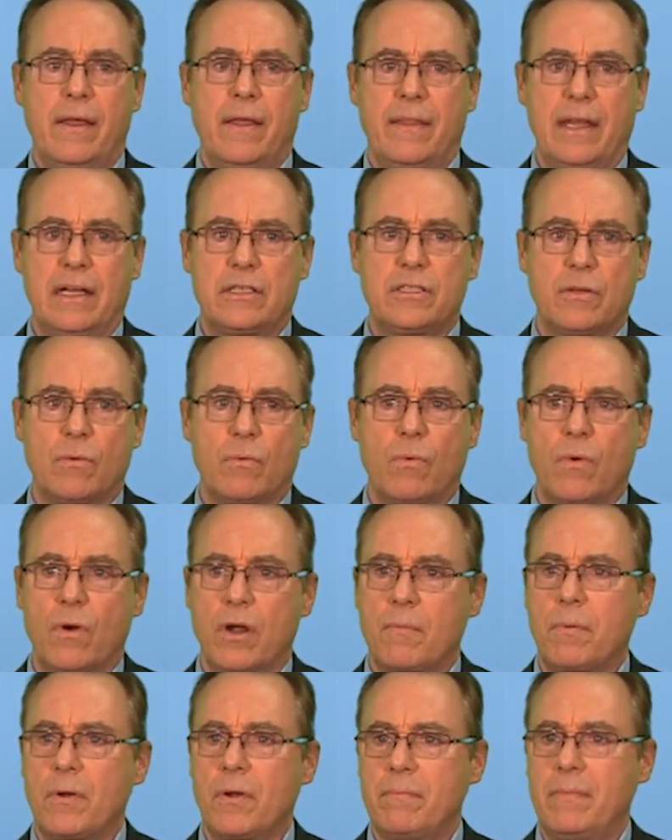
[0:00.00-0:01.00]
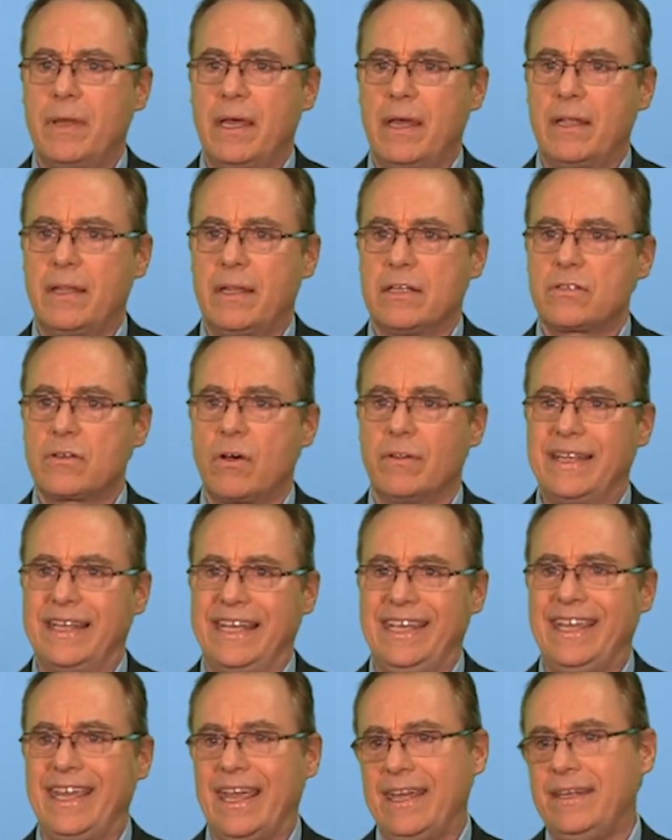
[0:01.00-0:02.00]
That's the work permit. That's called
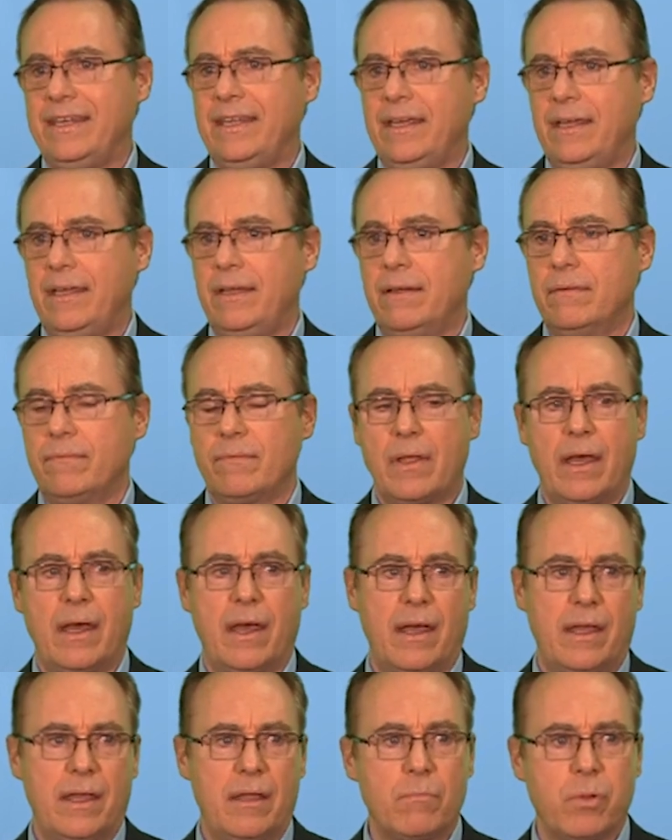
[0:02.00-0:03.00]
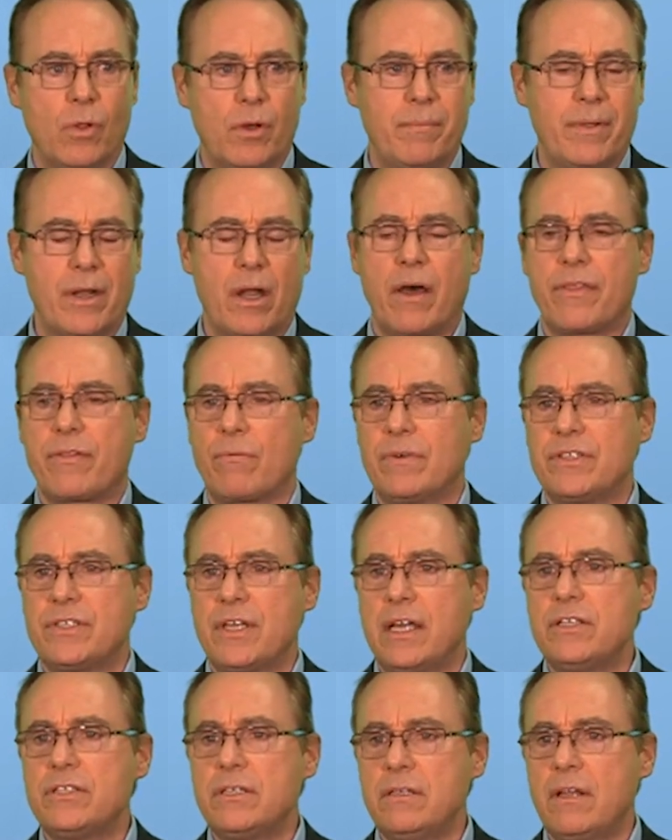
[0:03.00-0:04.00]
the EAD, Employment
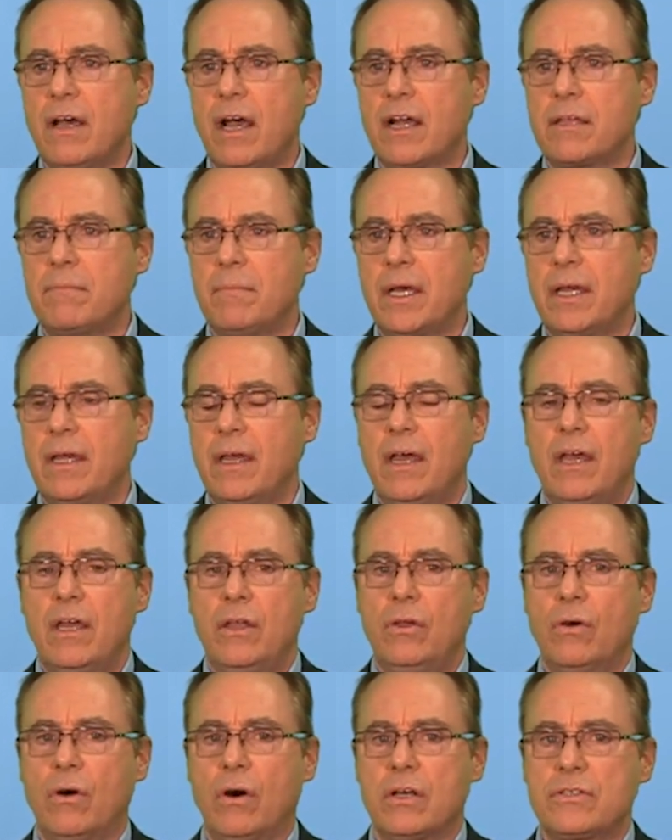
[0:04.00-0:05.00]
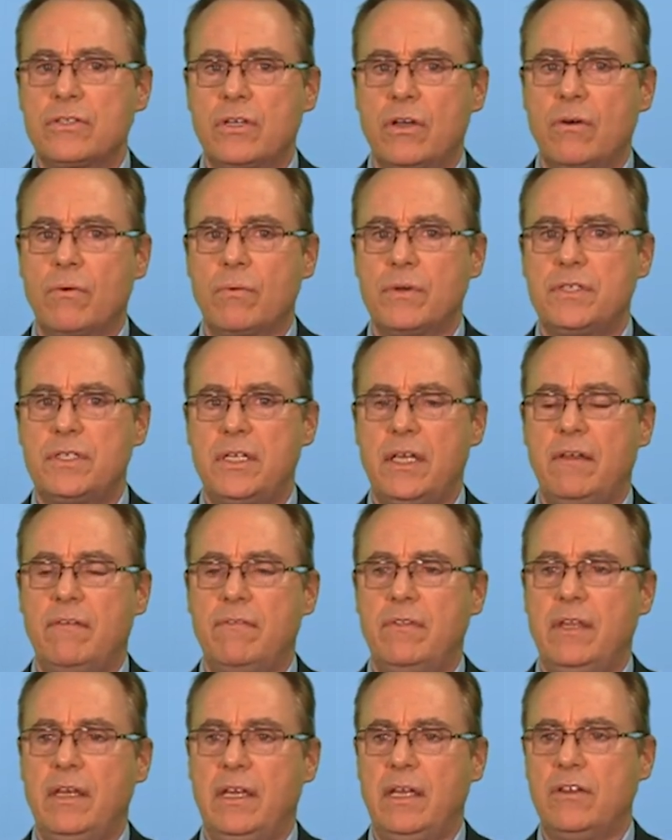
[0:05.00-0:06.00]
Authorization Document. You'll also
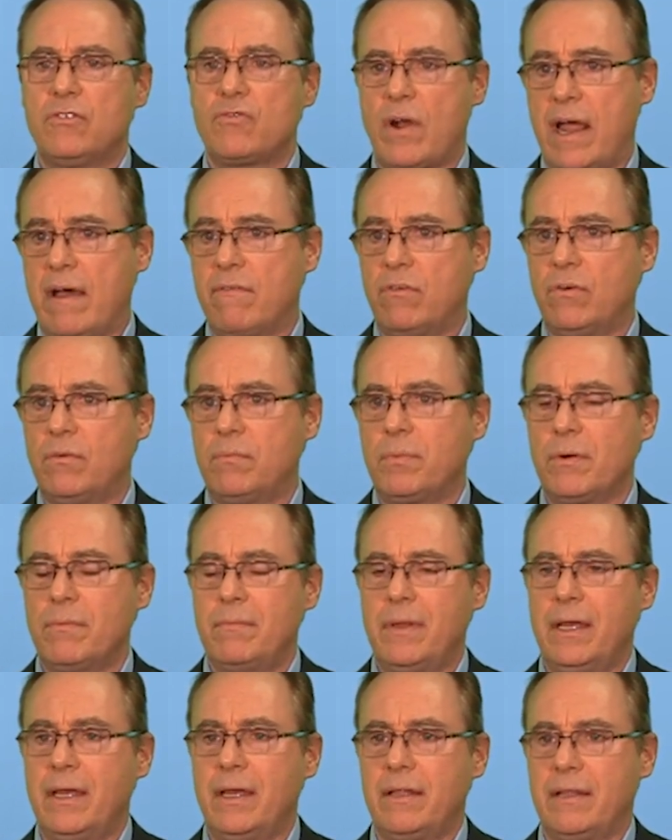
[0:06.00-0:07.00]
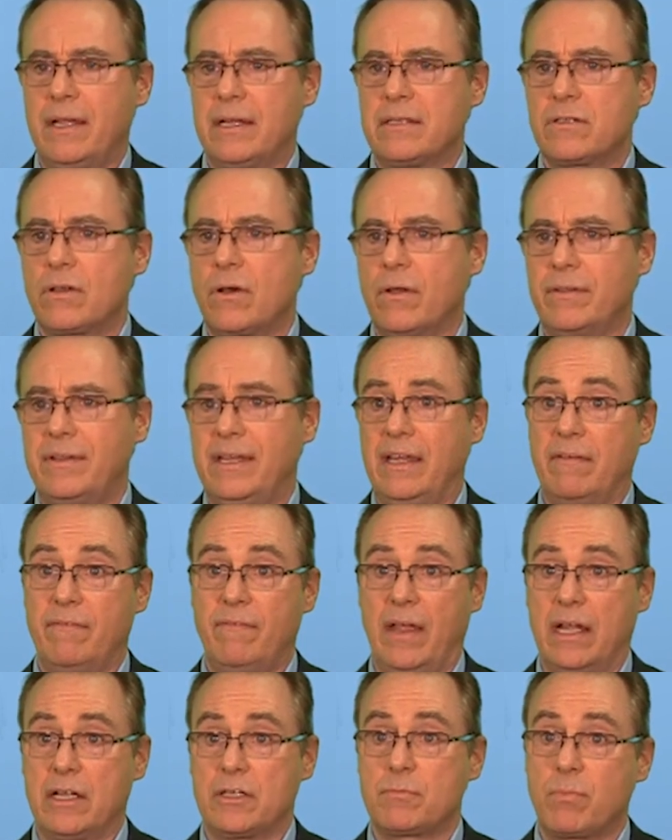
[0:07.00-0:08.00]
receive the travel permit. That's called the
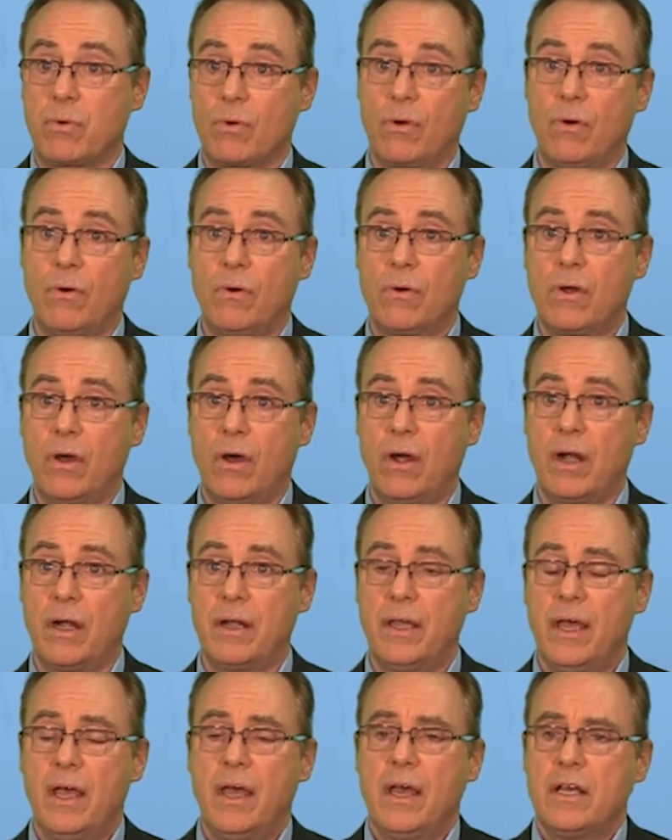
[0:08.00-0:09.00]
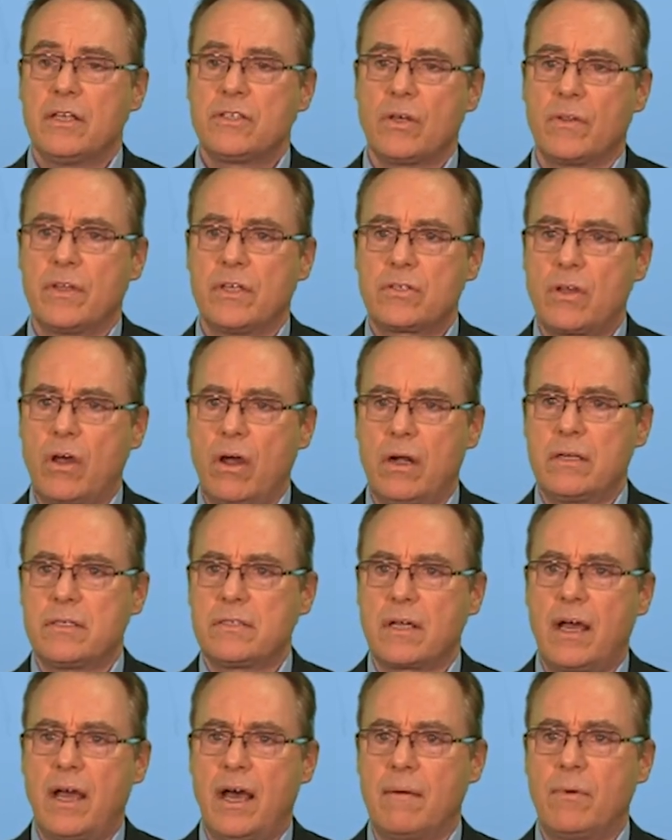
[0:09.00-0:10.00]
Advanced Parole Card. So this card is
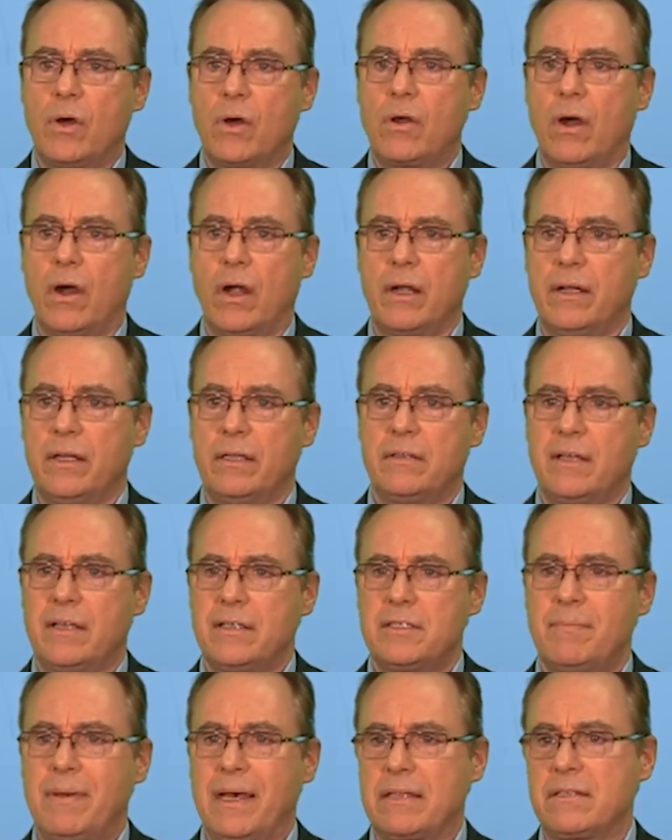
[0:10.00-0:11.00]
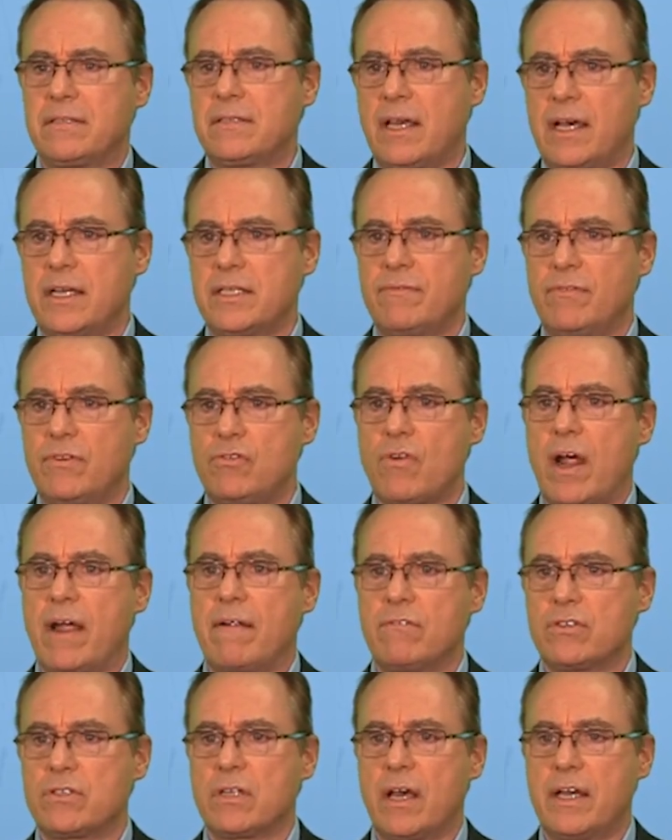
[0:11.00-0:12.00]
a combo card, and it's about the size of a
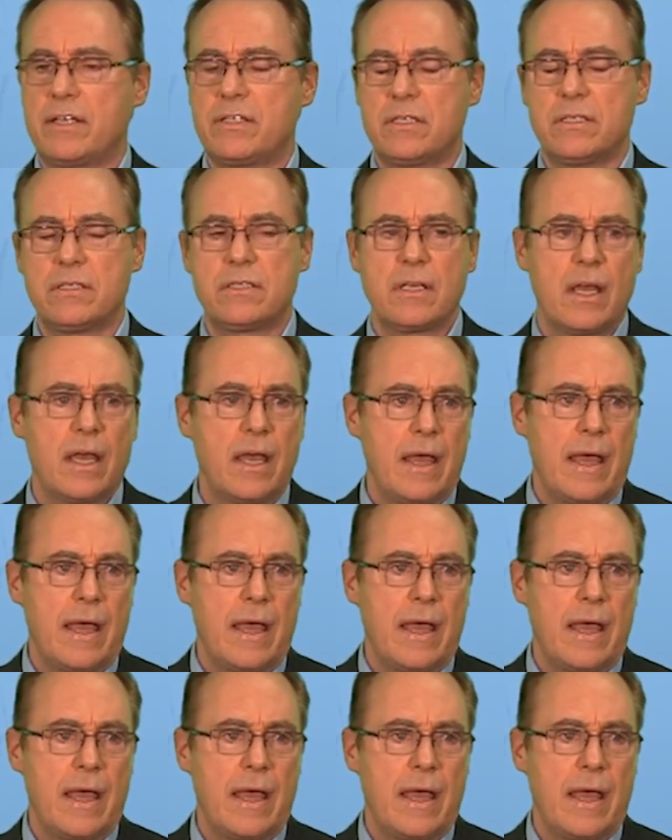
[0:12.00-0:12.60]
driver's license.